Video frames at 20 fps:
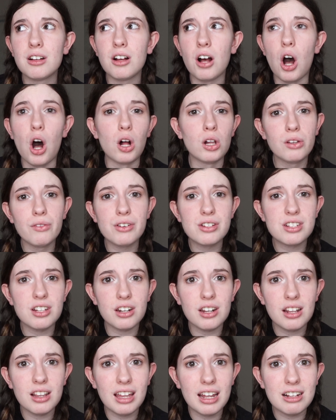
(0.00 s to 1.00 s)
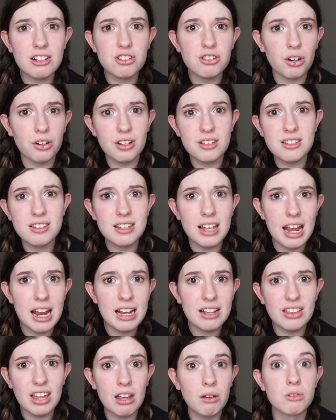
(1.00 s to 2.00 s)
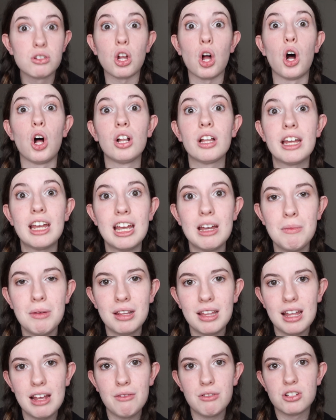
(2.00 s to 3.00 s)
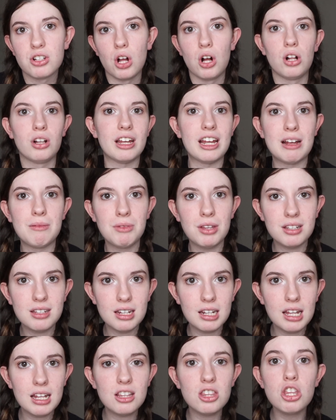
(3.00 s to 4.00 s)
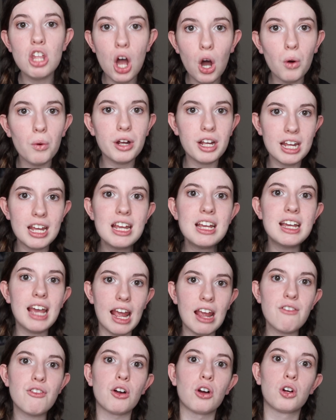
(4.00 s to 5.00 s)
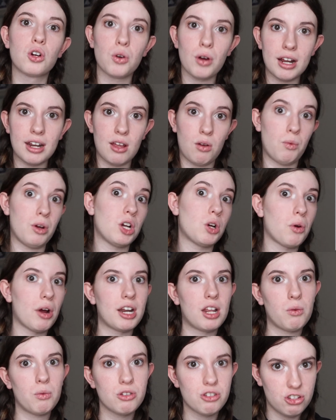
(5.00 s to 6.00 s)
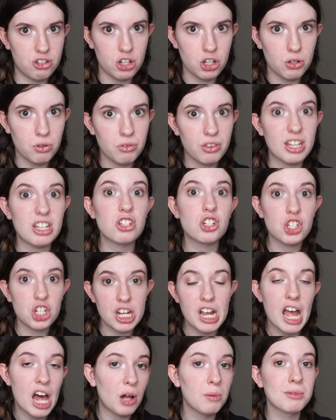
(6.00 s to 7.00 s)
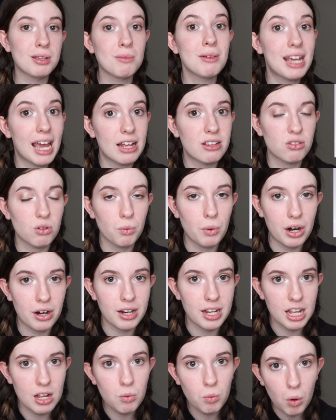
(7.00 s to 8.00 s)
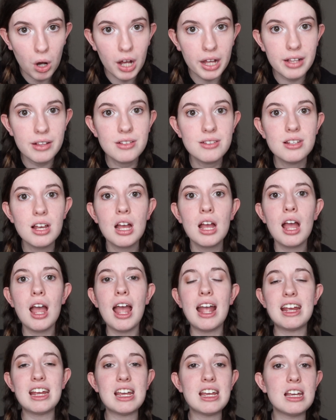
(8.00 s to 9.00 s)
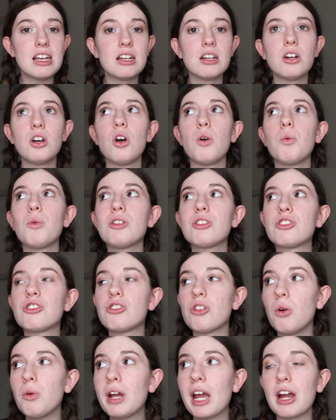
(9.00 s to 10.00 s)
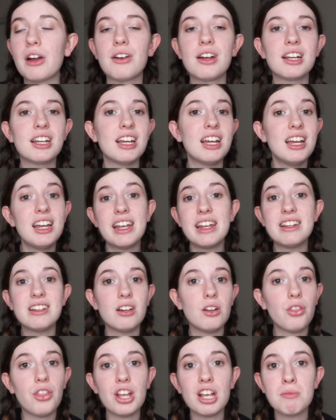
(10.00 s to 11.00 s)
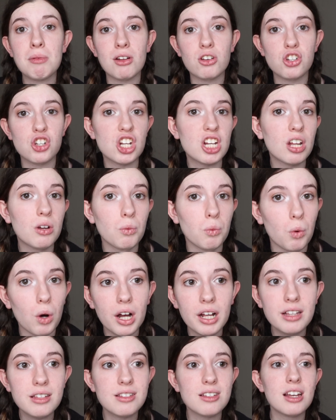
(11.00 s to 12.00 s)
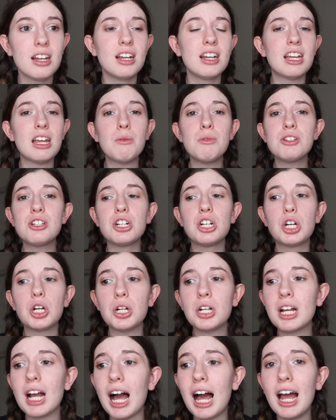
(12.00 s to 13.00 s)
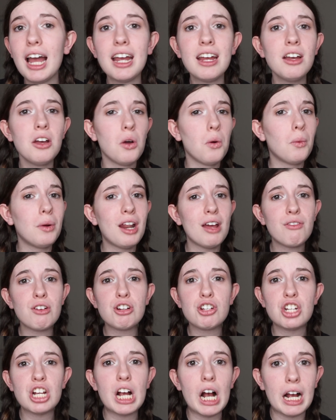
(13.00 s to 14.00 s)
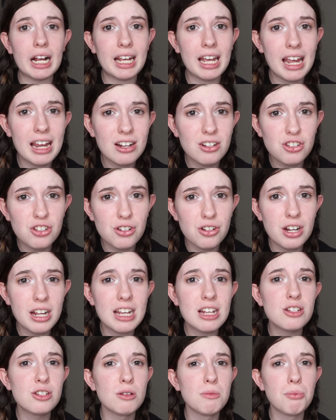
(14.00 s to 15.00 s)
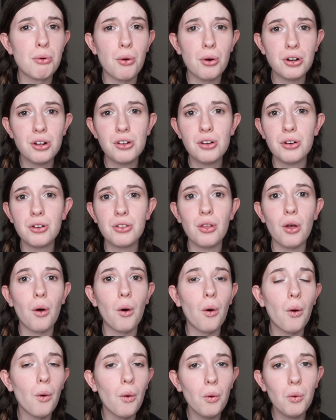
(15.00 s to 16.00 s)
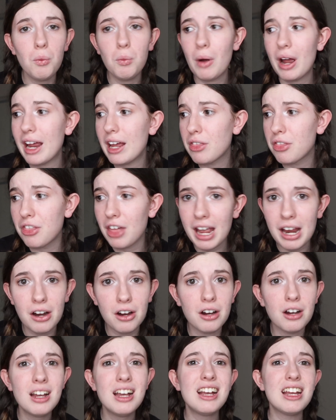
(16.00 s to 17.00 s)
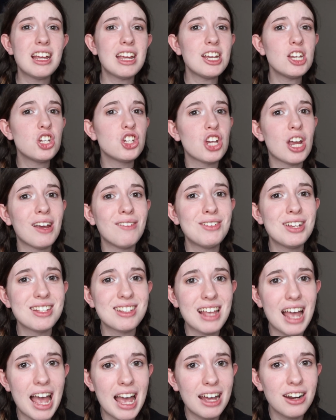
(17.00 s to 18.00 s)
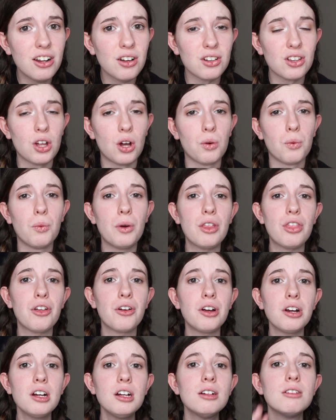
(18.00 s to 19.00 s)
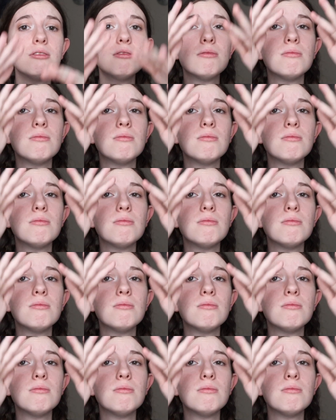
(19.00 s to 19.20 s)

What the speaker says: all of a sudden like started saying that it was all him and that it was all him that did it. No, he gave her credit when credit was due, that she helped him get to where he was. He was so caring. He didn't think about cheating once. He was a good guy. Whenever she got cancer, he supported her the whole way there. He shaved his head along with her.